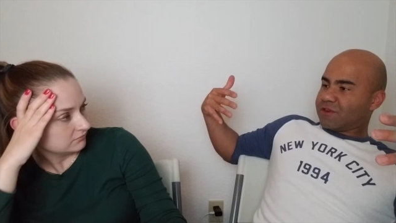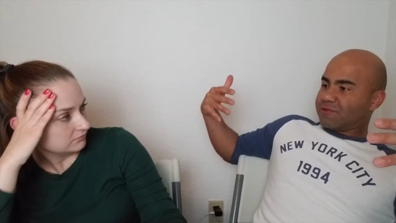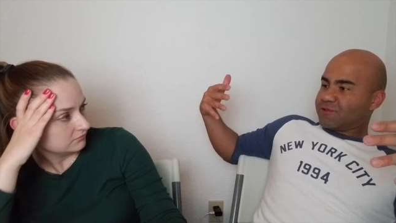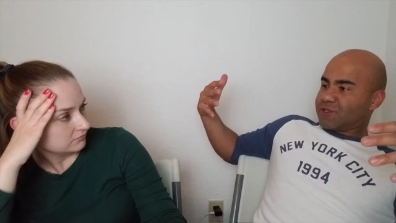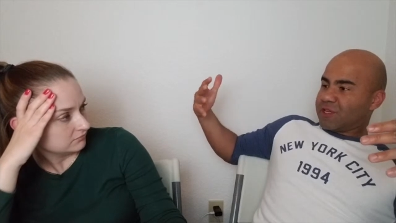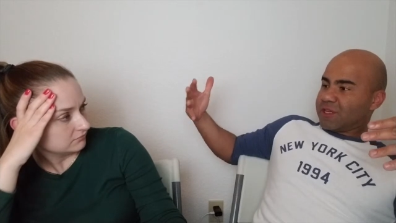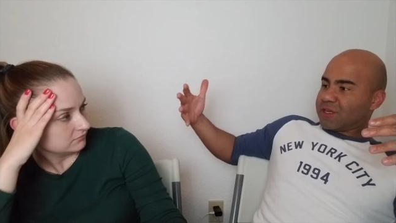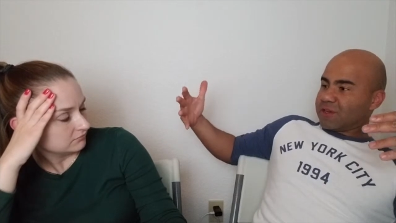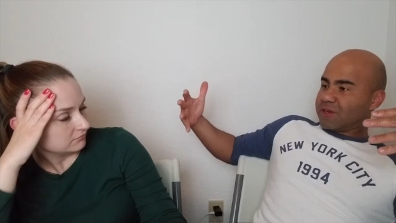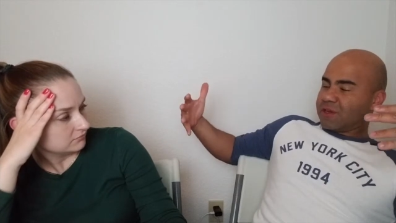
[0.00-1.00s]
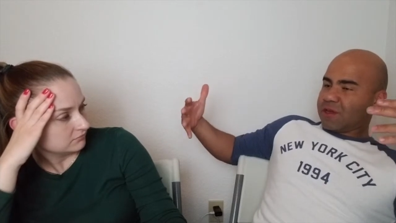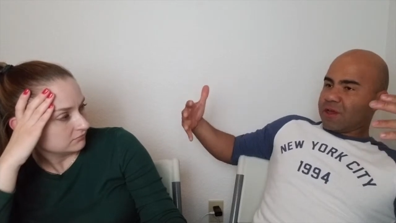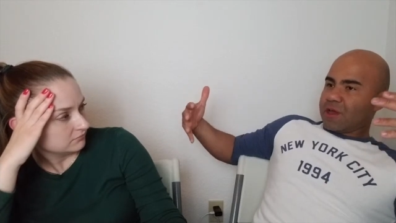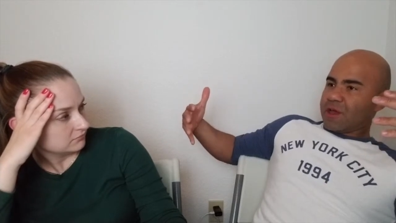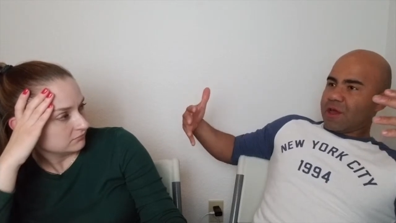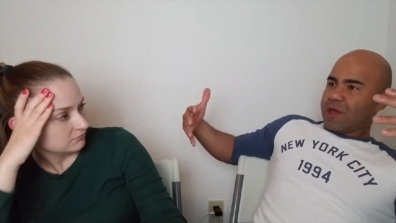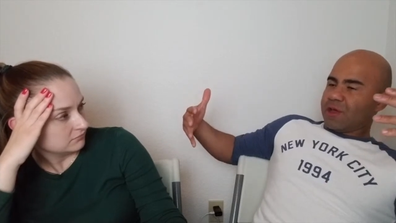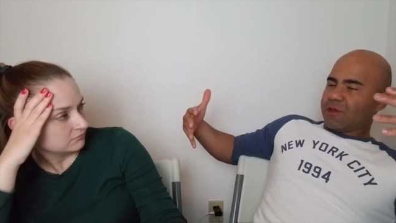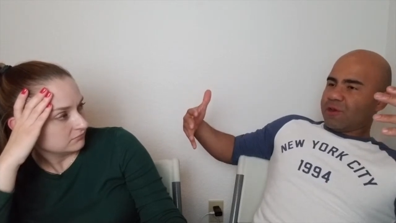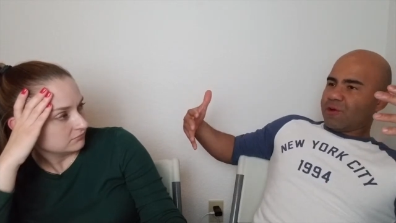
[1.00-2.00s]
Speaker 1: of seeking,
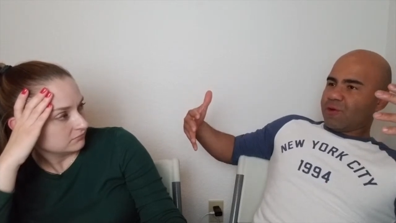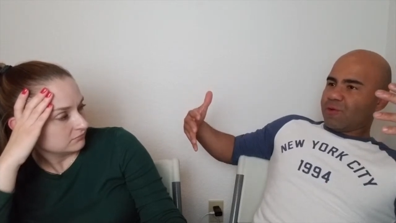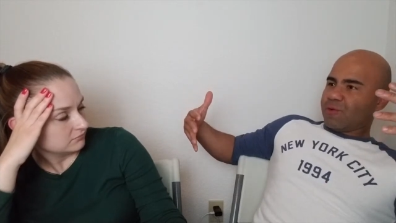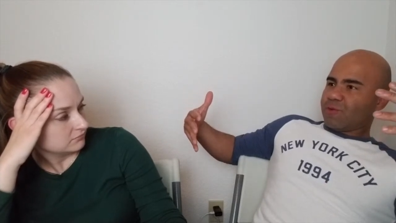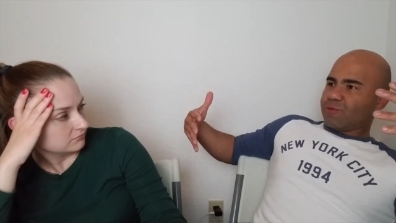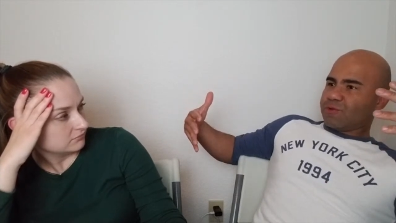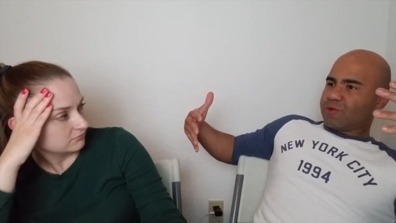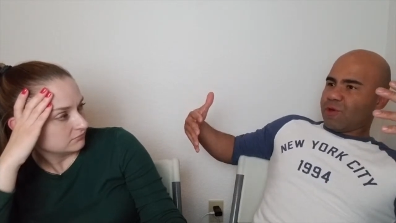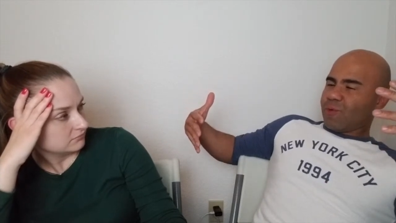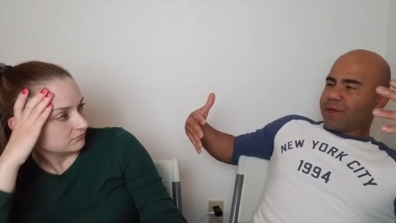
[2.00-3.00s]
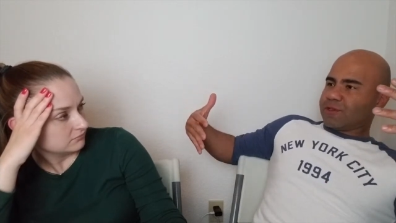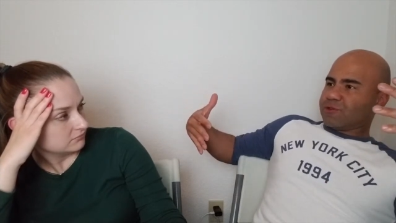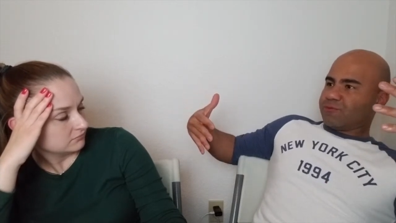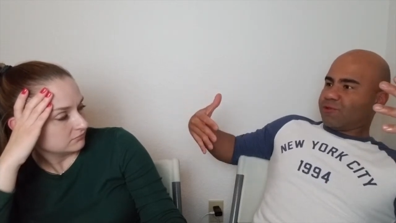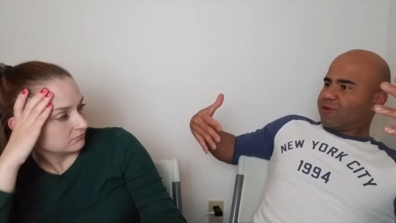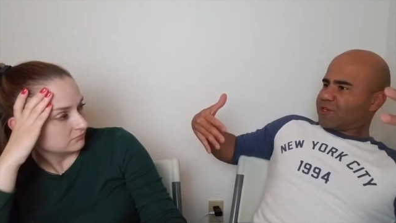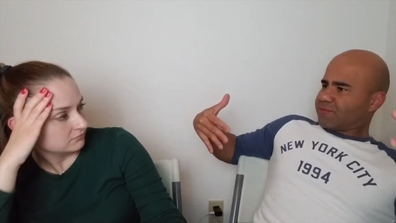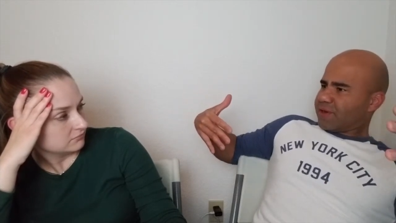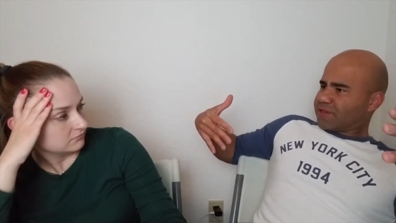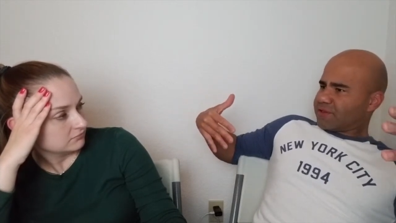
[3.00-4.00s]
you know, a way to progress
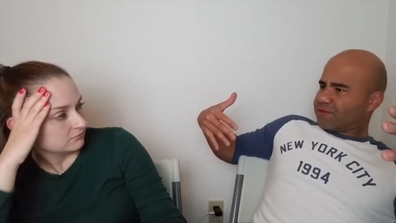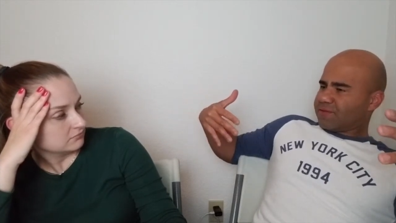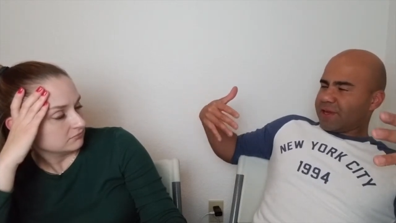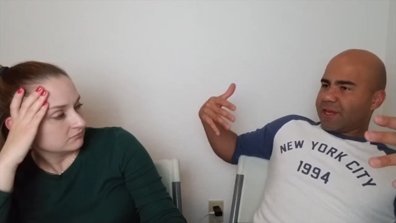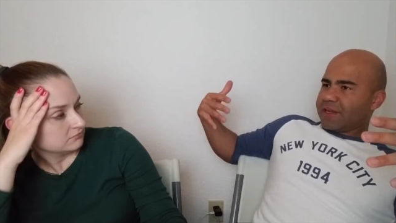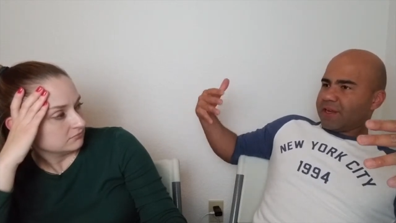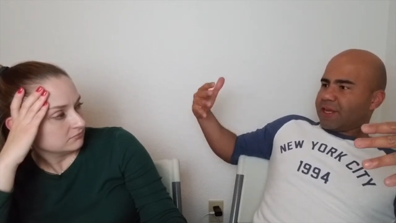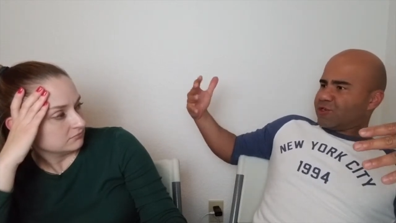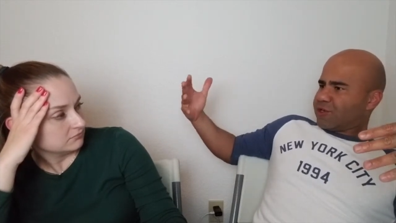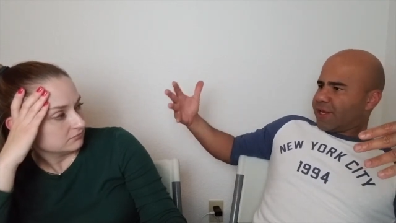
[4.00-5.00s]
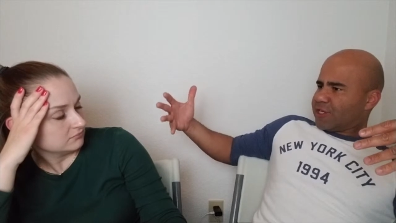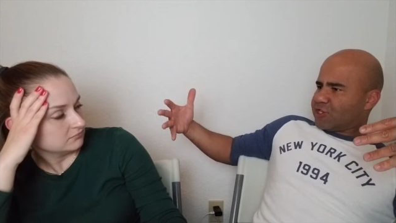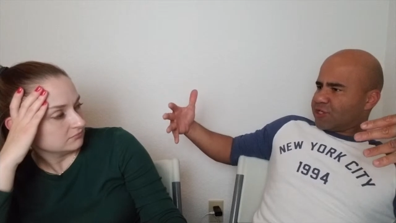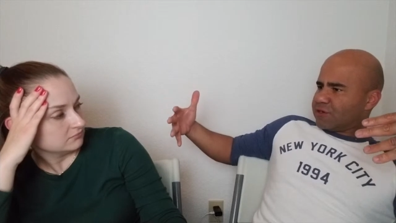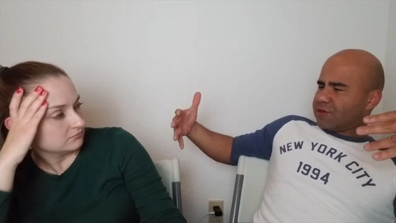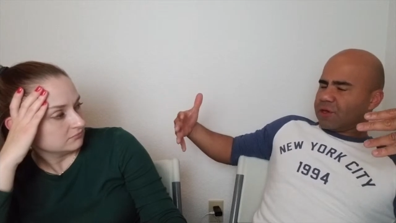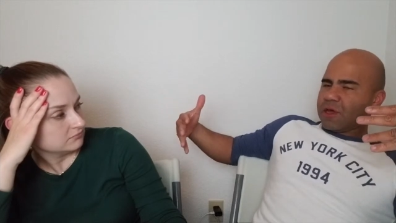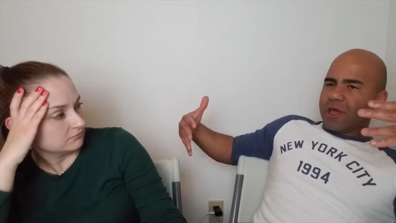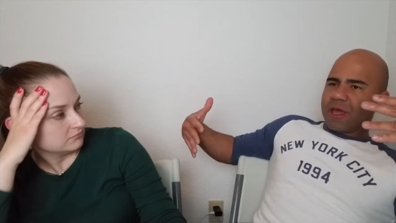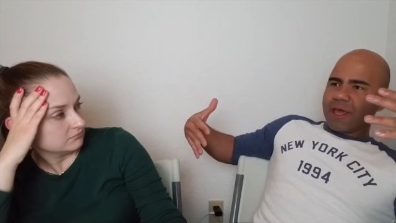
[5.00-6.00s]
myself in education,
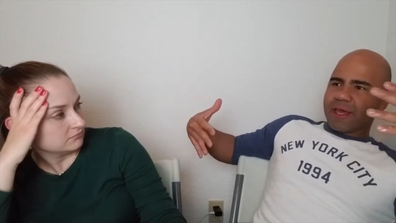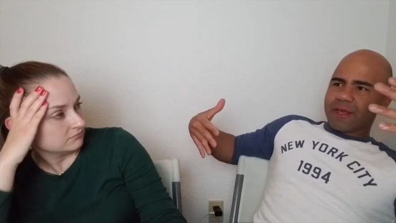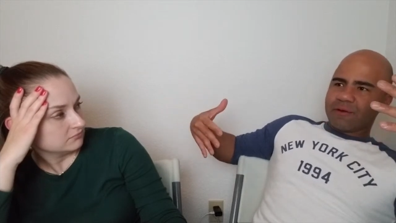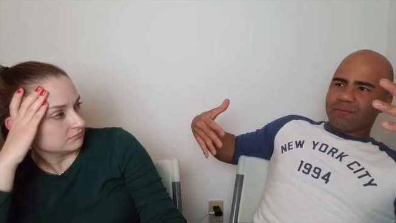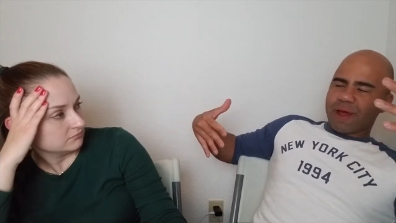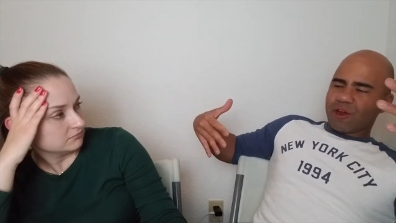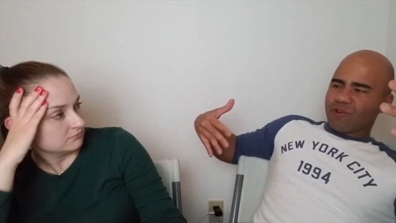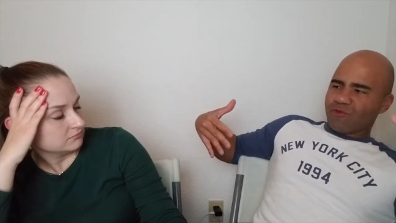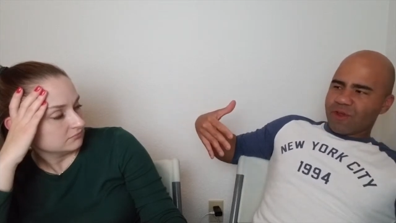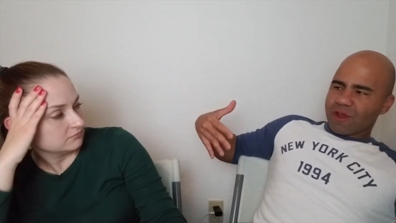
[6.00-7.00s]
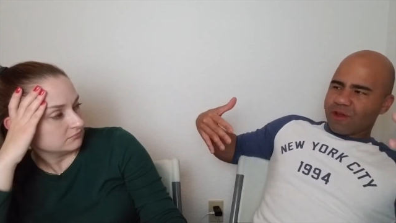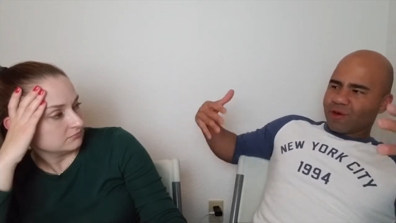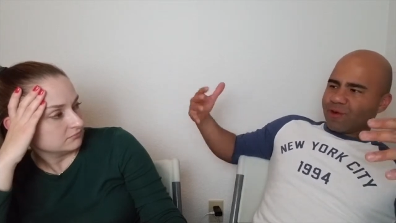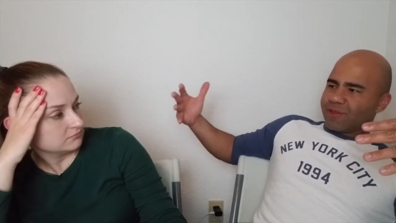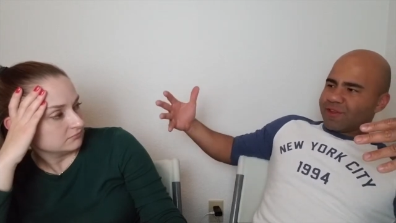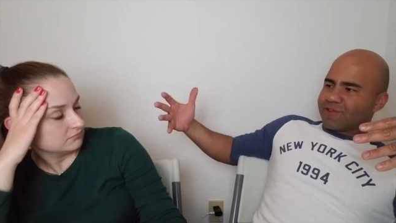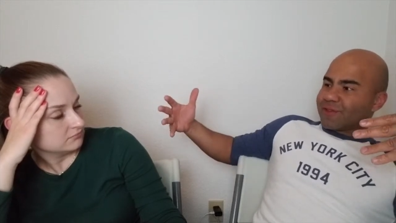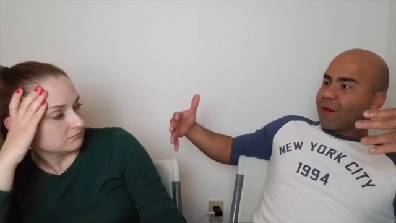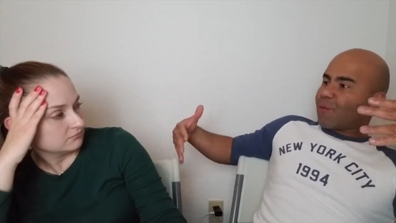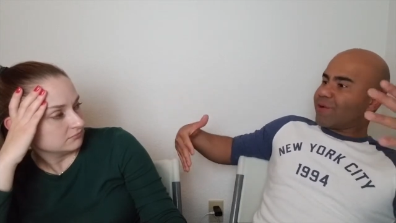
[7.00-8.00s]
in my career, and all this.
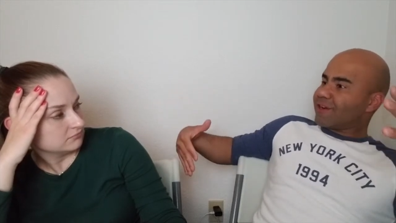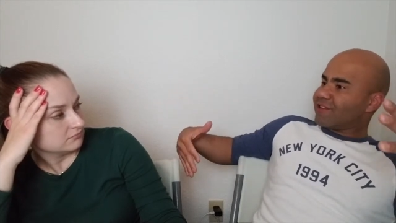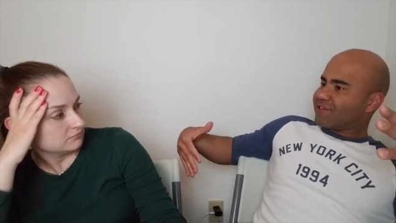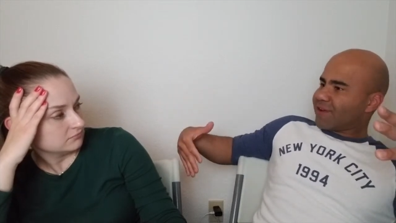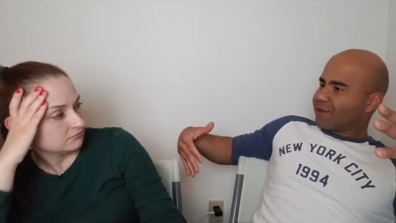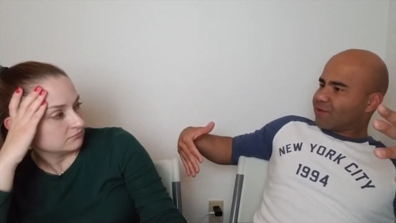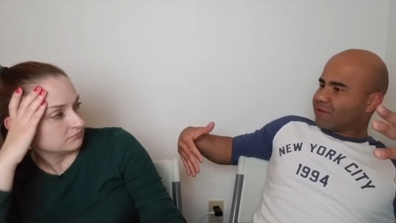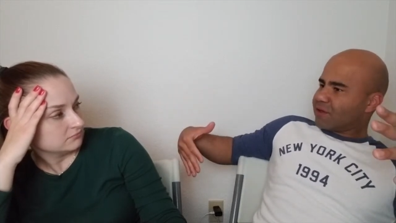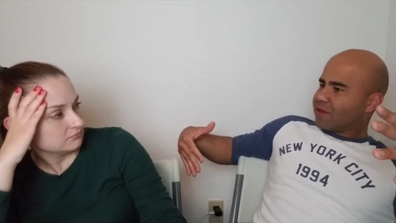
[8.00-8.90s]
Now I'm ready to settle.